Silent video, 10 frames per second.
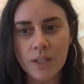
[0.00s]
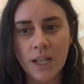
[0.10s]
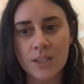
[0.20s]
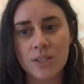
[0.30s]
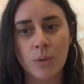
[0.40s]

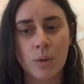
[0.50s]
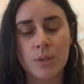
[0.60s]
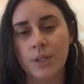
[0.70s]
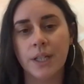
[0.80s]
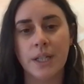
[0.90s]
and so I
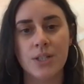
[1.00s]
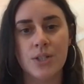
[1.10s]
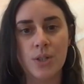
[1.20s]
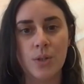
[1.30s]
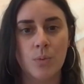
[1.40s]
was looking
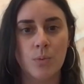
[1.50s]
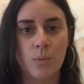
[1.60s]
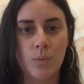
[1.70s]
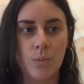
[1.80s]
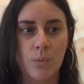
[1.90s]
into
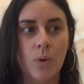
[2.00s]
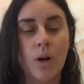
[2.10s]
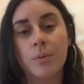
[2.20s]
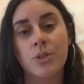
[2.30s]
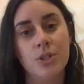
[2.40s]
what
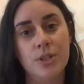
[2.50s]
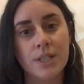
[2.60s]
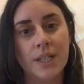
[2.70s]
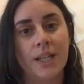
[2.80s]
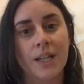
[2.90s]
I was
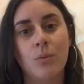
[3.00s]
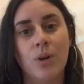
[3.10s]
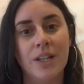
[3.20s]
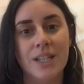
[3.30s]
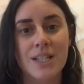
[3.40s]
using and
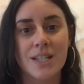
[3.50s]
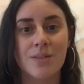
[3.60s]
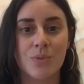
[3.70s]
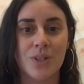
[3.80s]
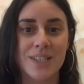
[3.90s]
what I needed
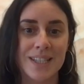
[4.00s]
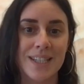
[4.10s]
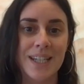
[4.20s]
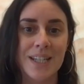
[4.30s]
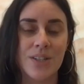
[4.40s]
and what I didn't
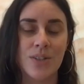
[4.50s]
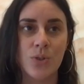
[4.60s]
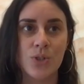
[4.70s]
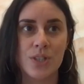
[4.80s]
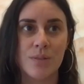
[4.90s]
need, and
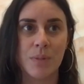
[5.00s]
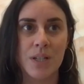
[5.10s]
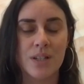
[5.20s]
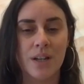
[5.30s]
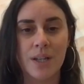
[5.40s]
not just my
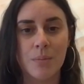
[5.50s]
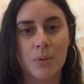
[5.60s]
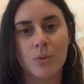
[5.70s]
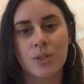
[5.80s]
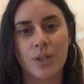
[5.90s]
diet,
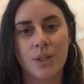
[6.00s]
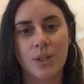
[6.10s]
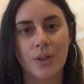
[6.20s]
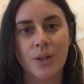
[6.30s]
but also